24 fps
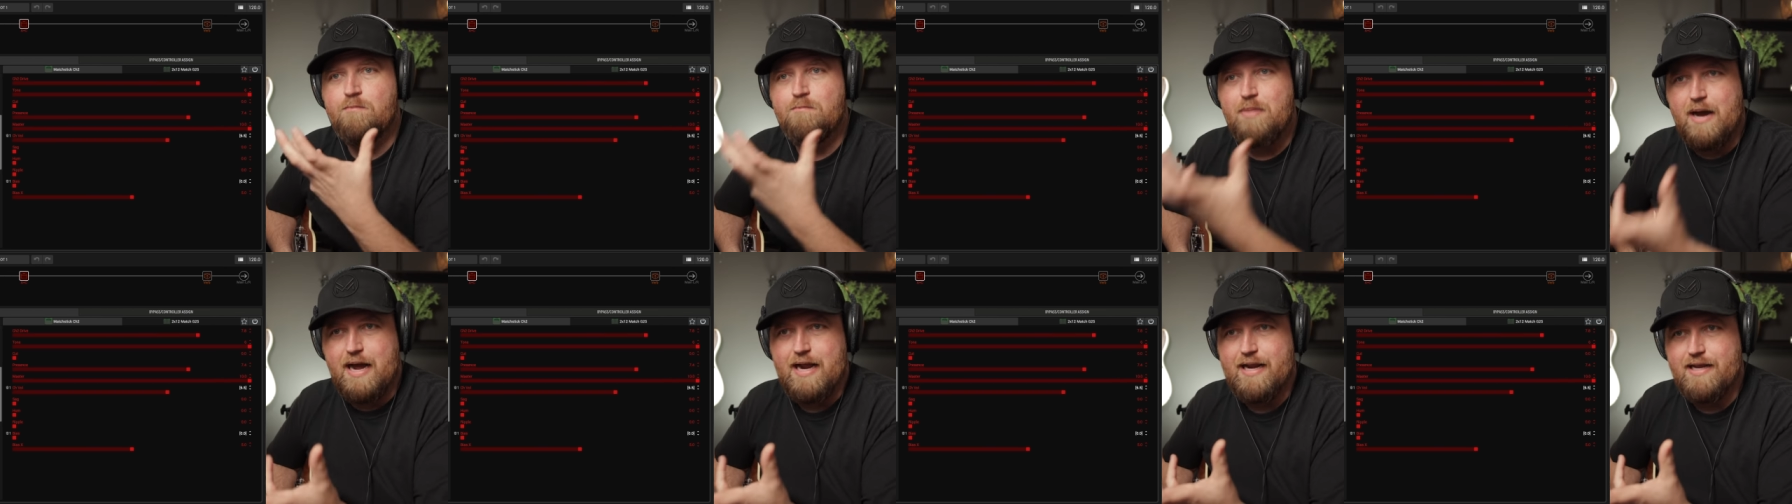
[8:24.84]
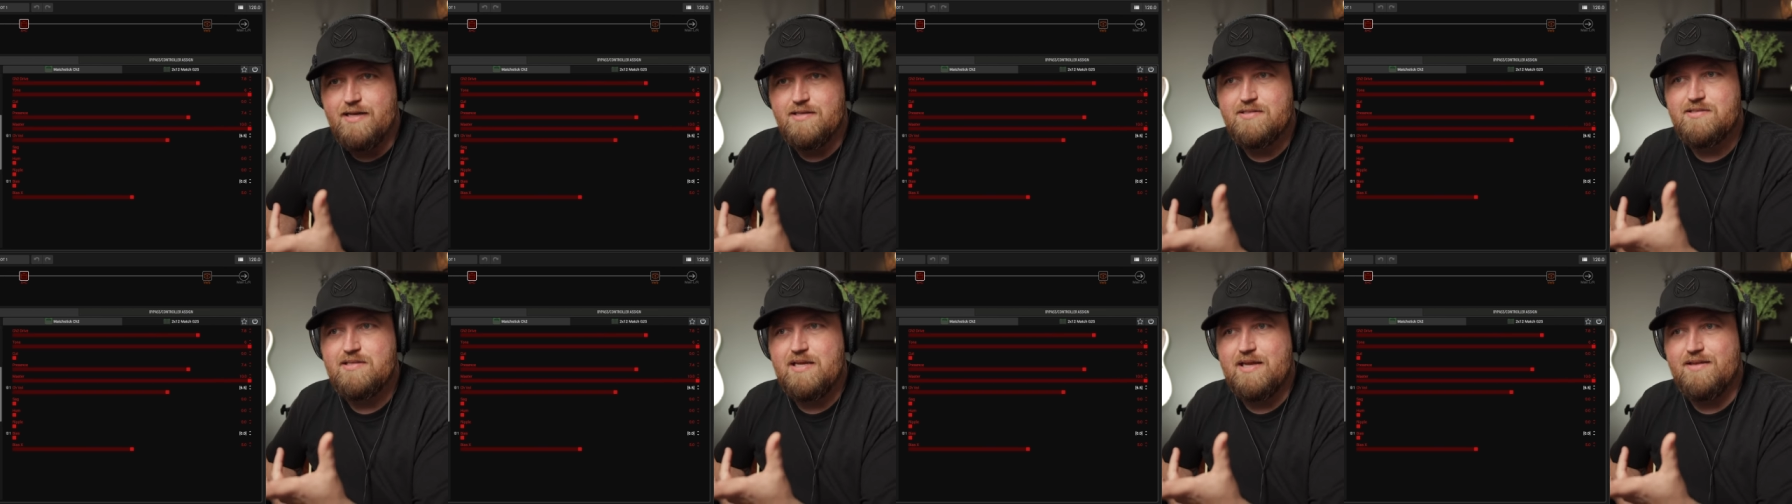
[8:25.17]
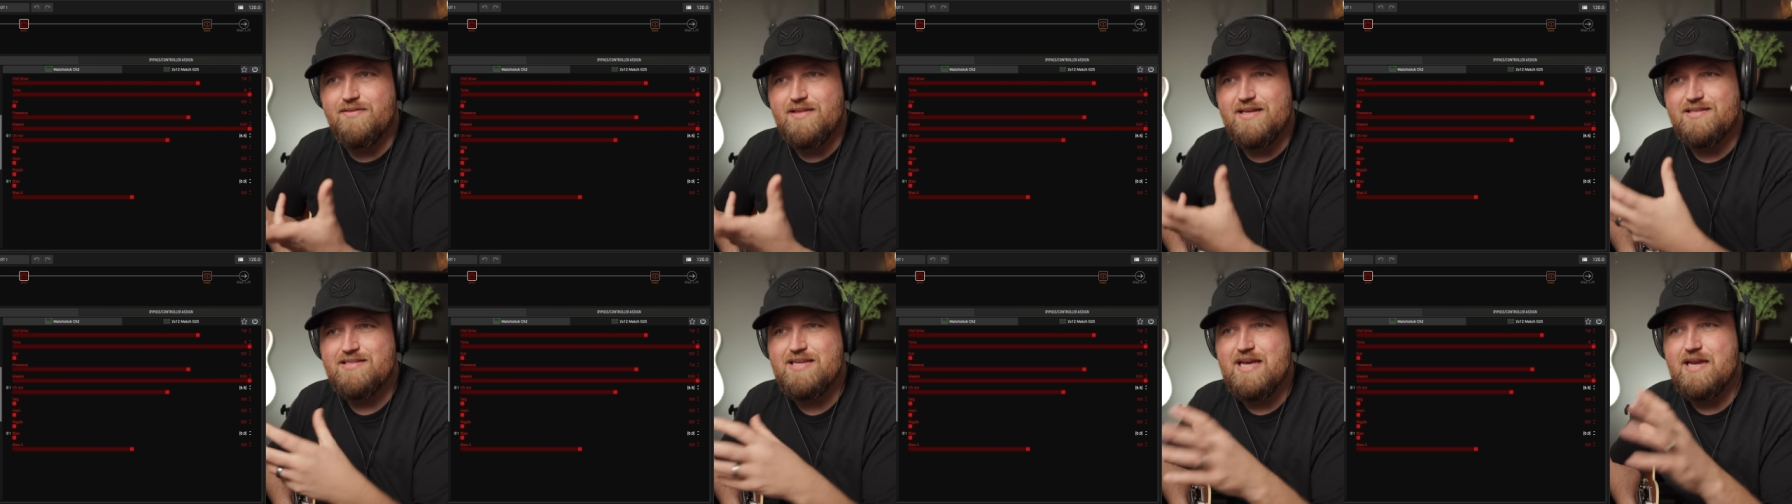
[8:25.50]
bias,
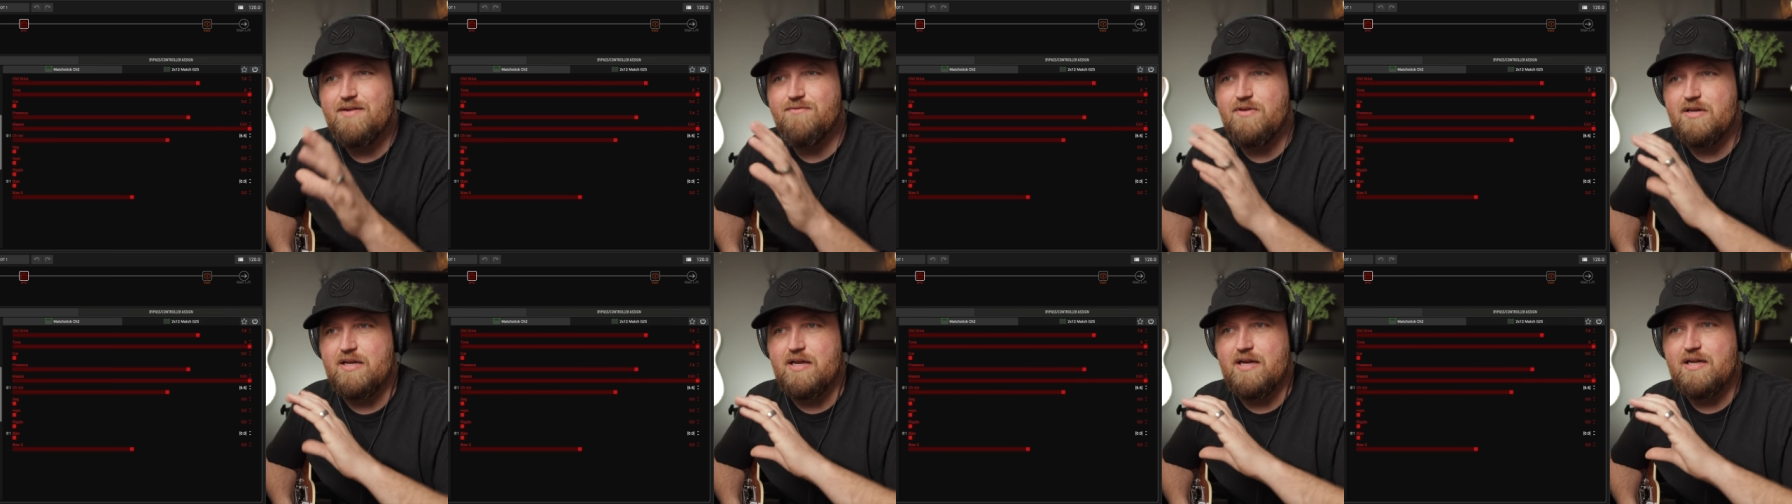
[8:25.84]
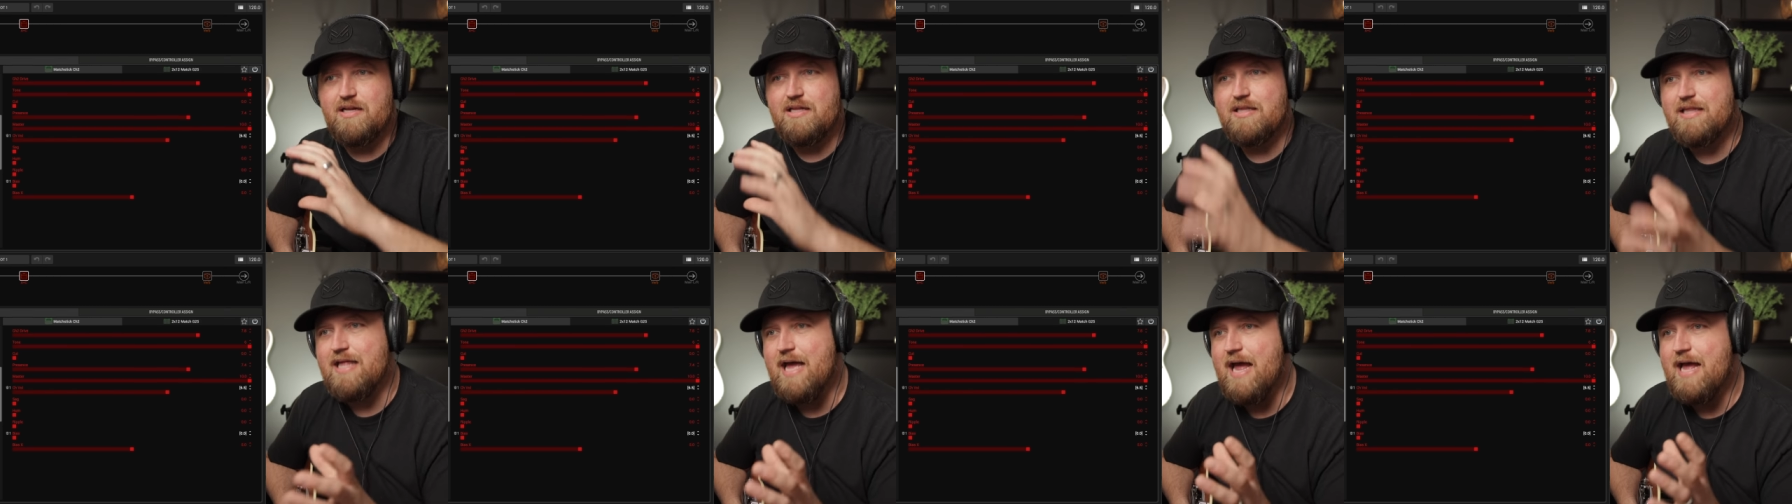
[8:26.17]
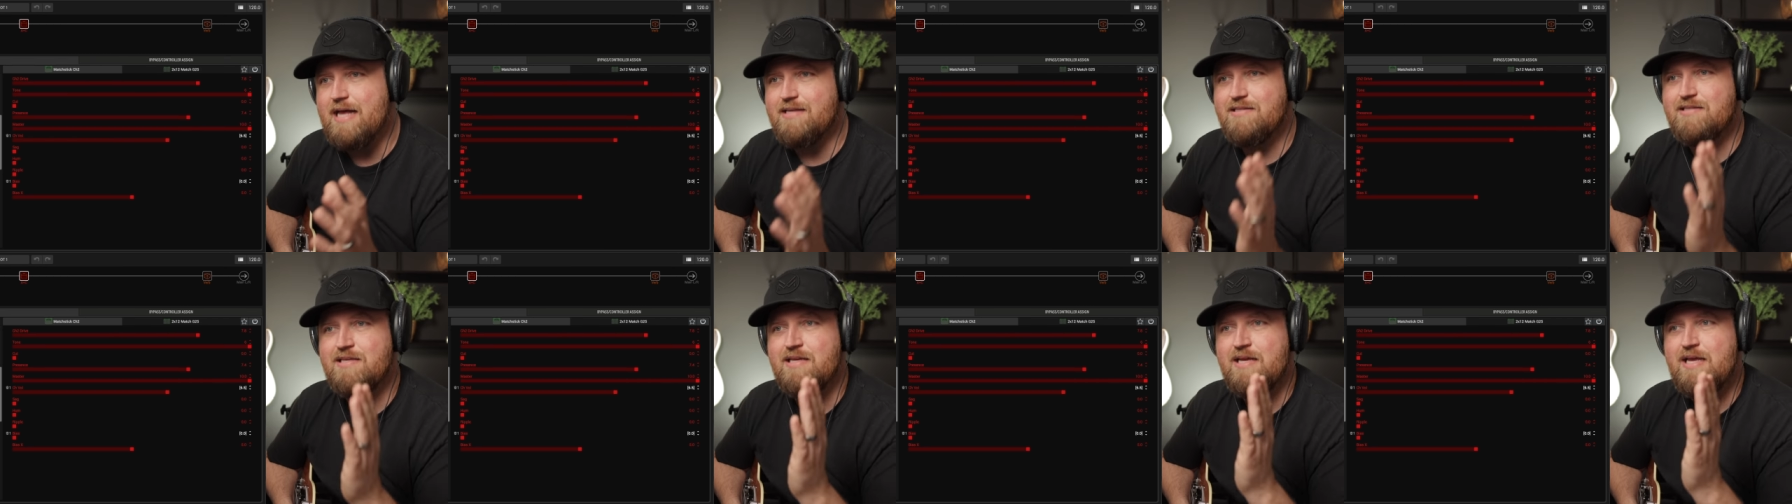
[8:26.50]
and that's kind of like a
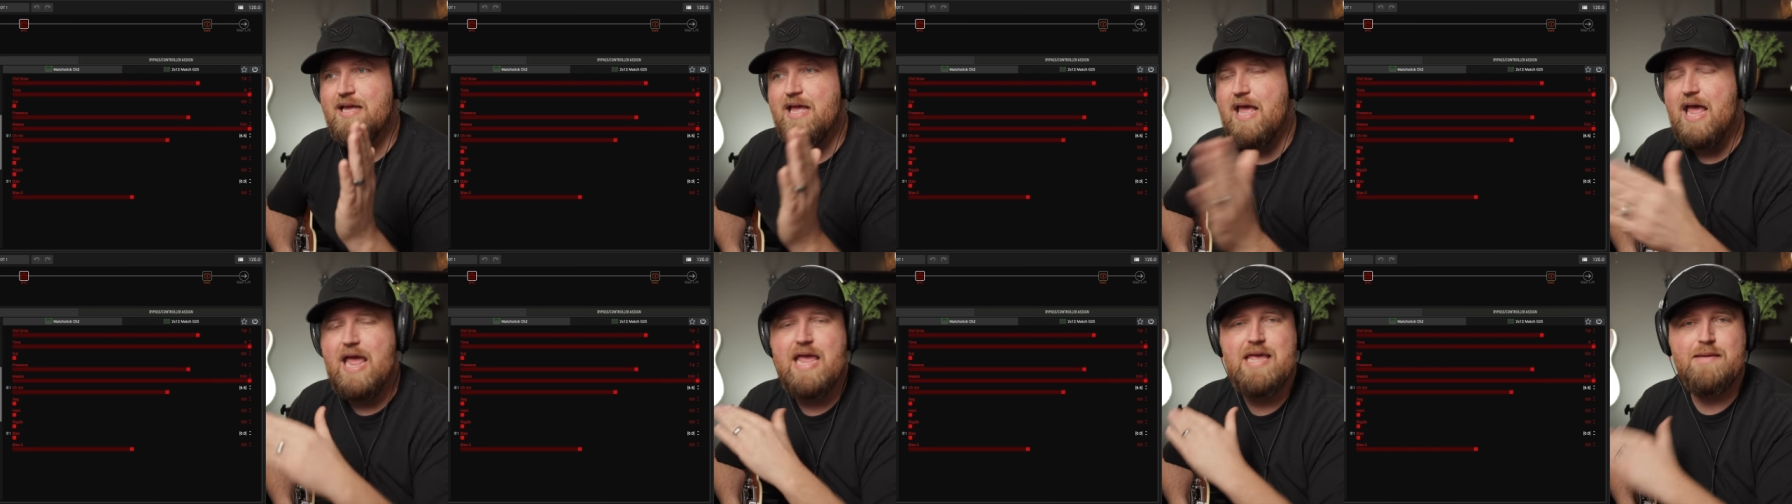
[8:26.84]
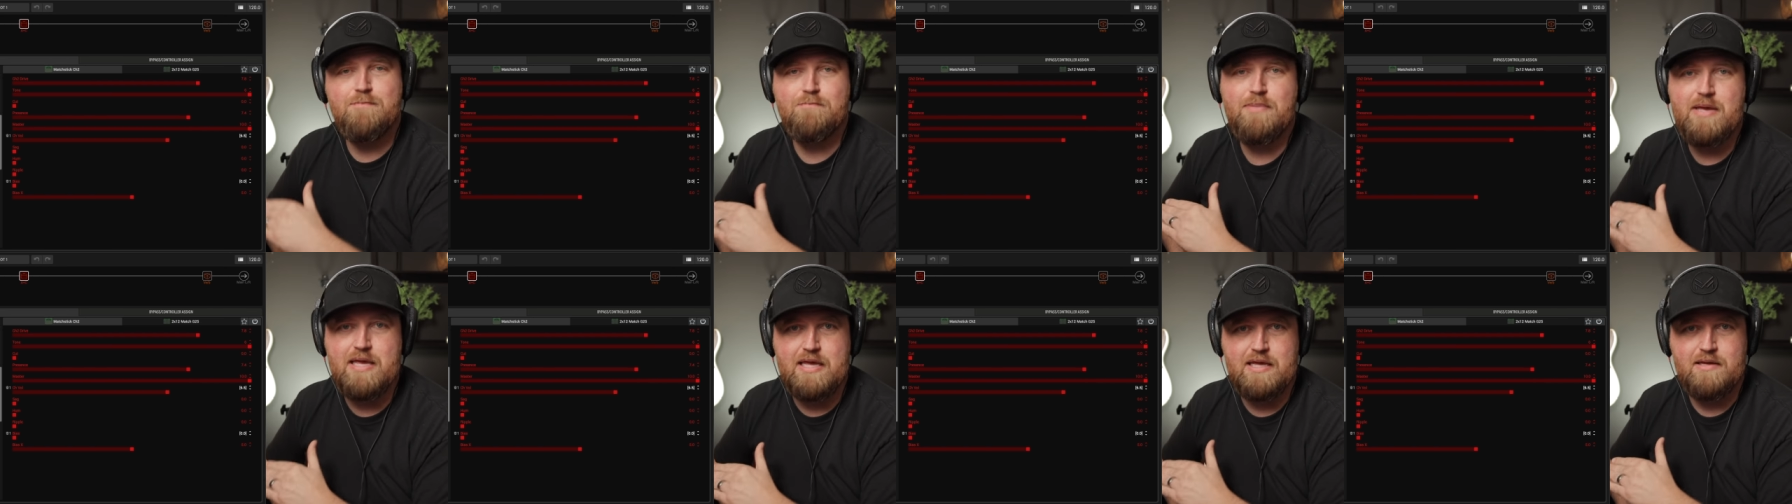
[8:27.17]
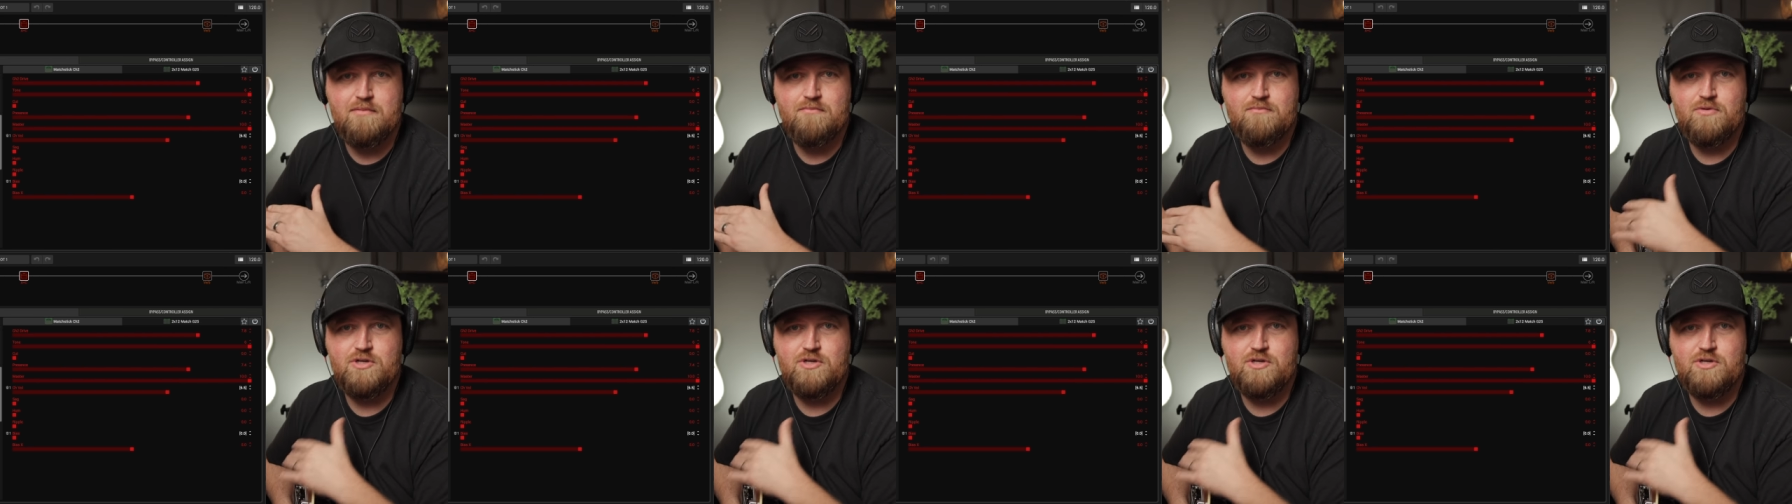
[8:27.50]
class AB,